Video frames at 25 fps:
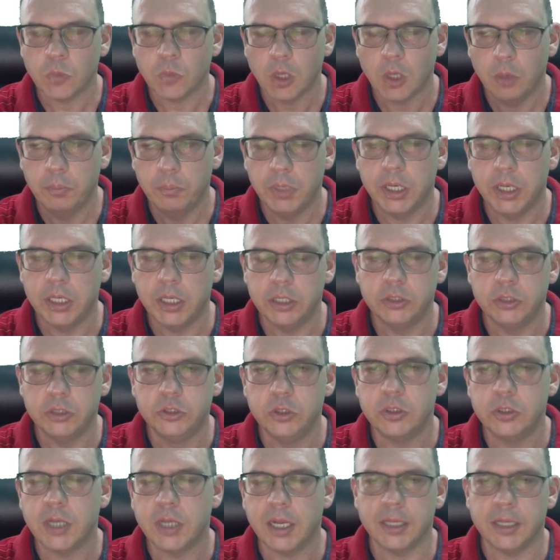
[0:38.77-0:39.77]
but
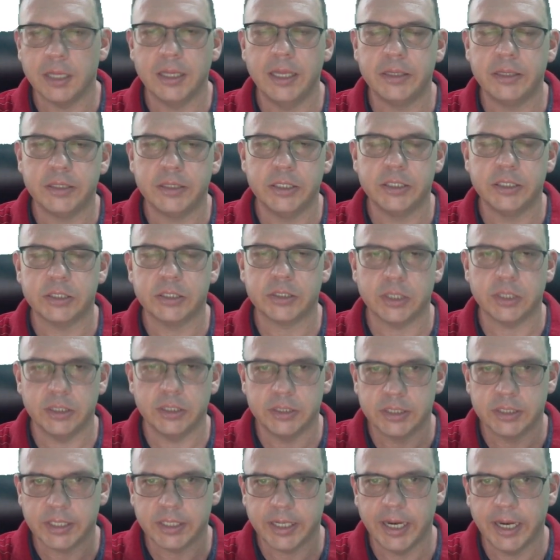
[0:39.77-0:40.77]
do not let this
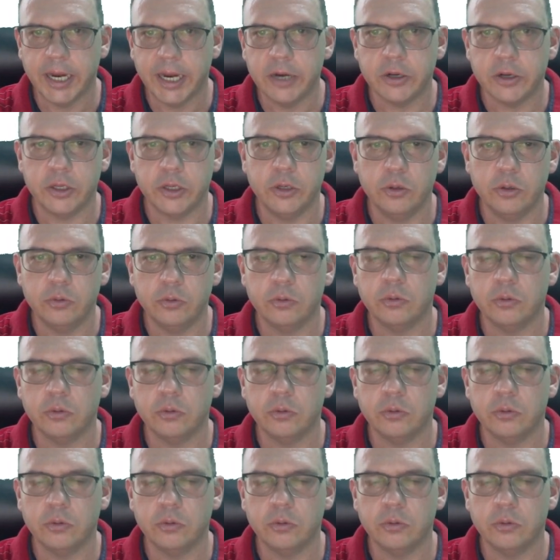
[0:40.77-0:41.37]
scare you.